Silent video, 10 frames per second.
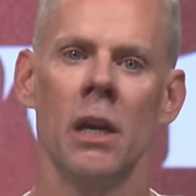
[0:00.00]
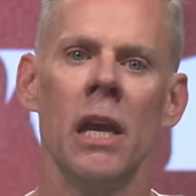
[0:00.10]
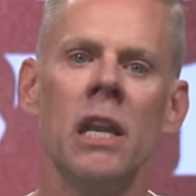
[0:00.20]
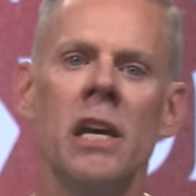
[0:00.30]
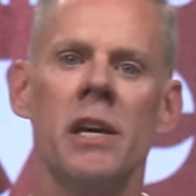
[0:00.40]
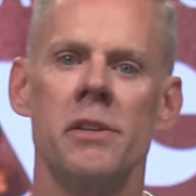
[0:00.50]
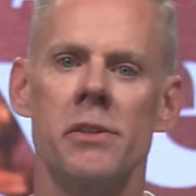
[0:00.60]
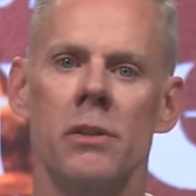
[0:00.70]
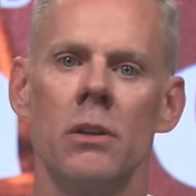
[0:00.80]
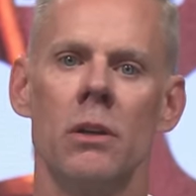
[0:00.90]
It
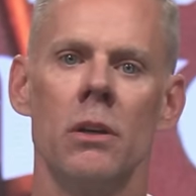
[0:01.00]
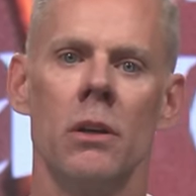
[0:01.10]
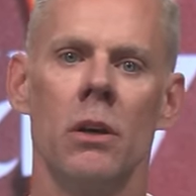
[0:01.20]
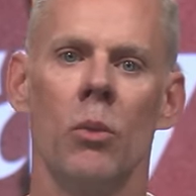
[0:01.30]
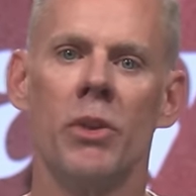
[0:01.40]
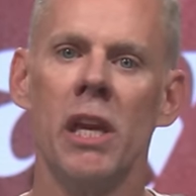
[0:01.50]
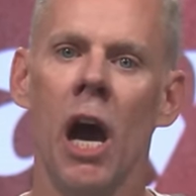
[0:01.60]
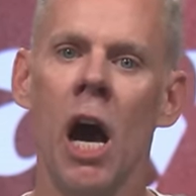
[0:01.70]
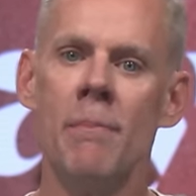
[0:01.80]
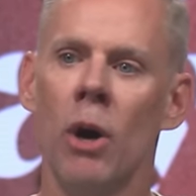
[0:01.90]
is with the
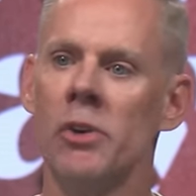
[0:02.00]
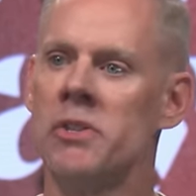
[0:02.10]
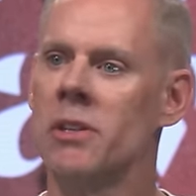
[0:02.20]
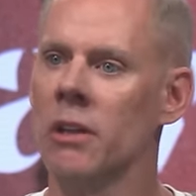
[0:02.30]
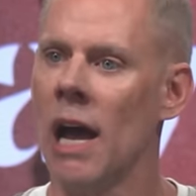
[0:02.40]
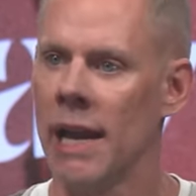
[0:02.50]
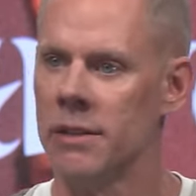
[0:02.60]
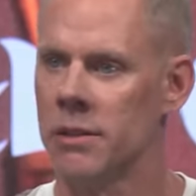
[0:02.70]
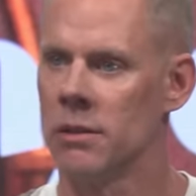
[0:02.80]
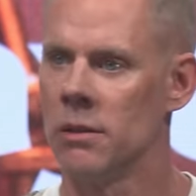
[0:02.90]
utmost
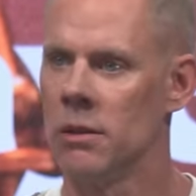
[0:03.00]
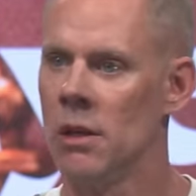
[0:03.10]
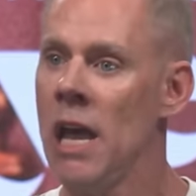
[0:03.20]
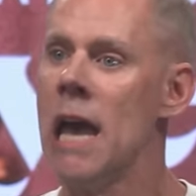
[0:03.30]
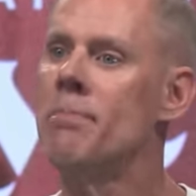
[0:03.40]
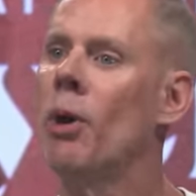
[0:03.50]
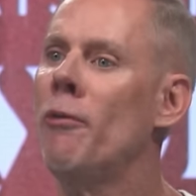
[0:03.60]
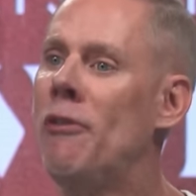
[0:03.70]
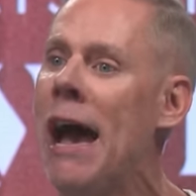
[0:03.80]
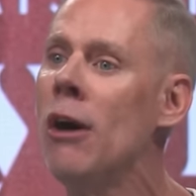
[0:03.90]
delight and
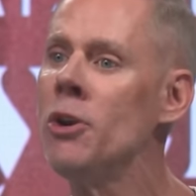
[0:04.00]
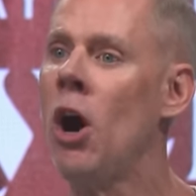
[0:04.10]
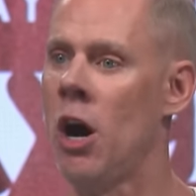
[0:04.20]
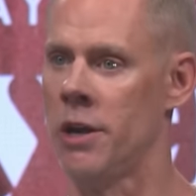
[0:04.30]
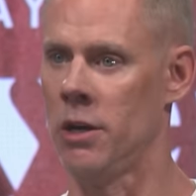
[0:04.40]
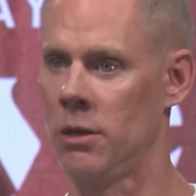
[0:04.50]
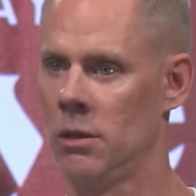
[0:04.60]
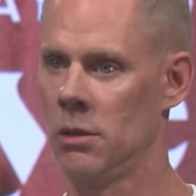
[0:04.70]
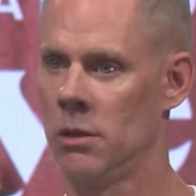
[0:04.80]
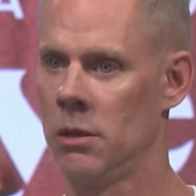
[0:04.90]
profound honor
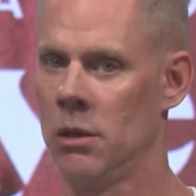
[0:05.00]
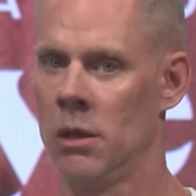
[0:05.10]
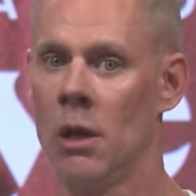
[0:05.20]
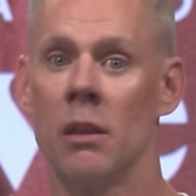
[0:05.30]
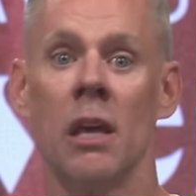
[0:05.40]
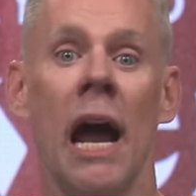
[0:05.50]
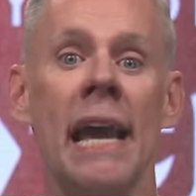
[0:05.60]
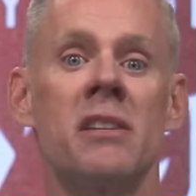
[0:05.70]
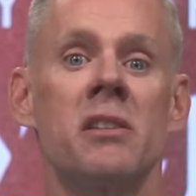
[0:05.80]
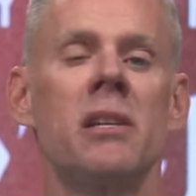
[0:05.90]
that I
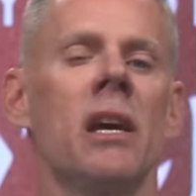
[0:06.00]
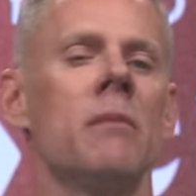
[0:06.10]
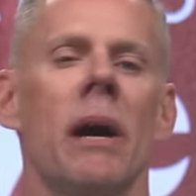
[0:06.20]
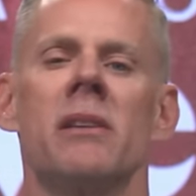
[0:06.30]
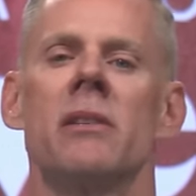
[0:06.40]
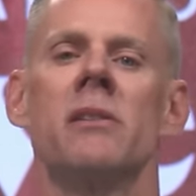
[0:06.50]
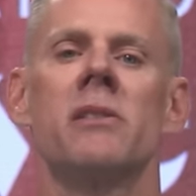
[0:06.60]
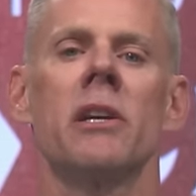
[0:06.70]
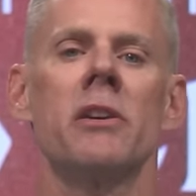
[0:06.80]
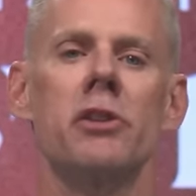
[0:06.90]
extend my
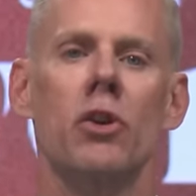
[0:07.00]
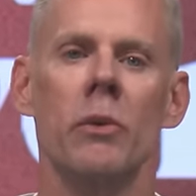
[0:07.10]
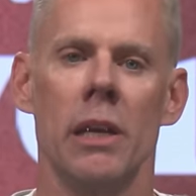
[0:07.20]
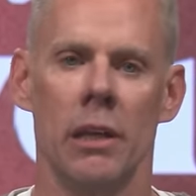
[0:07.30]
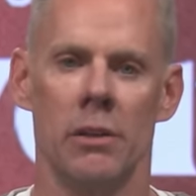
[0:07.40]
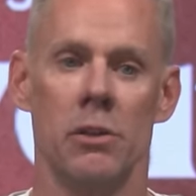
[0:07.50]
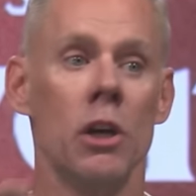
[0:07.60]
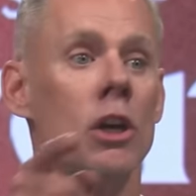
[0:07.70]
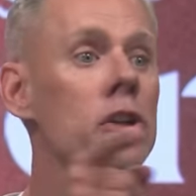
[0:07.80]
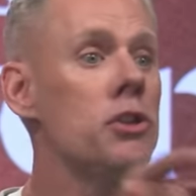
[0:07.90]
sincerest greetings
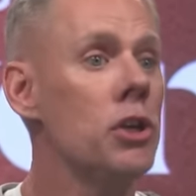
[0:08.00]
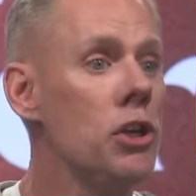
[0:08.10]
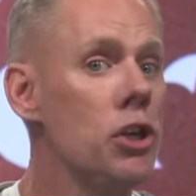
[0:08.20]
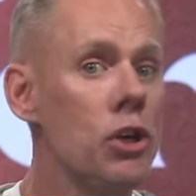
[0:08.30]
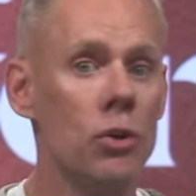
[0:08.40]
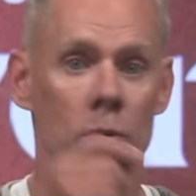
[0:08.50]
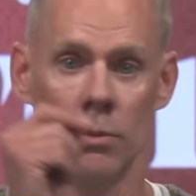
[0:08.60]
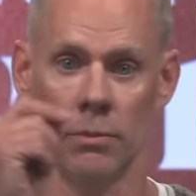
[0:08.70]
to you